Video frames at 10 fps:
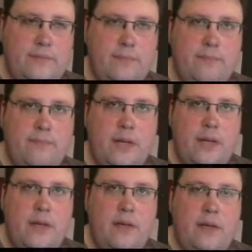
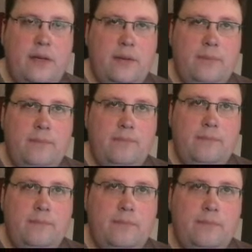
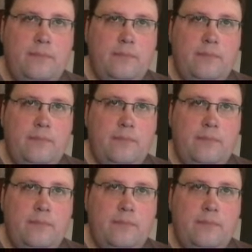(no one is talking)